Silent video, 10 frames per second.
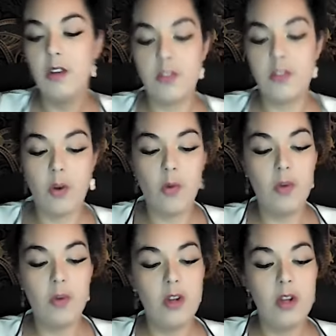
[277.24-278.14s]

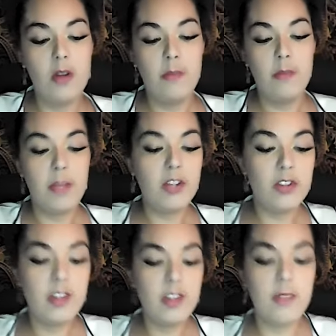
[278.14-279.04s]
So, make
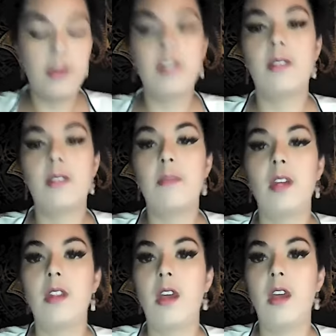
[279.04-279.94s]
sure that you pick
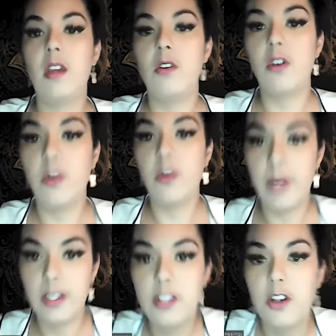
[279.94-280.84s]
something that you're
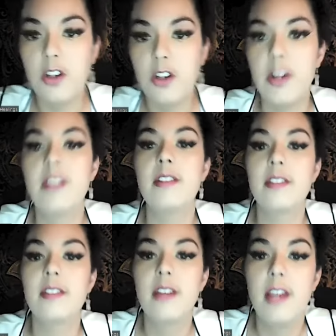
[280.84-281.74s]
going to
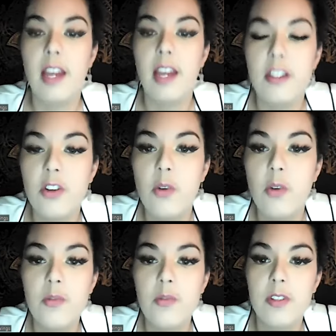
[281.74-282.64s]
notice, and
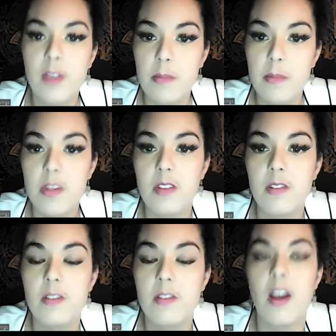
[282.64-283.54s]
don't skip
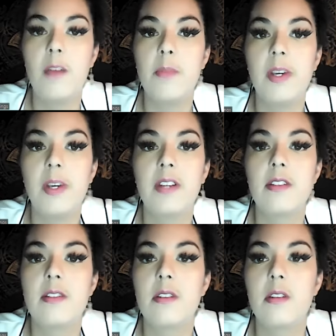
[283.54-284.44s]
this step,
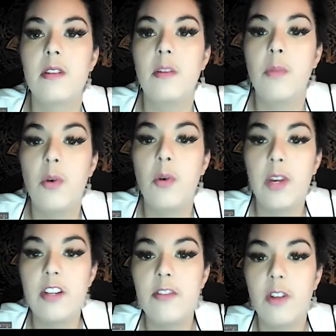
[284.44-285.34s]
because the
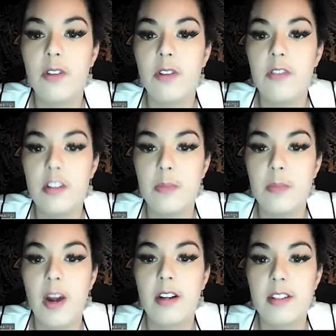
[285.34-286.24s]
point of all of these
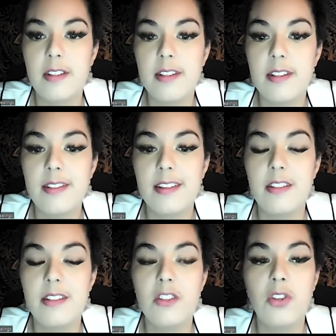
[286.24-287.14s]
practices
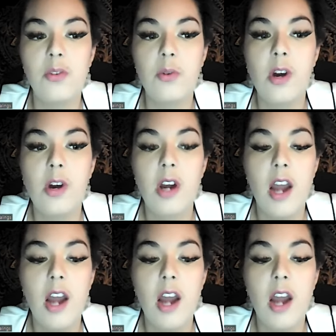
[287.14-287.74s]
is to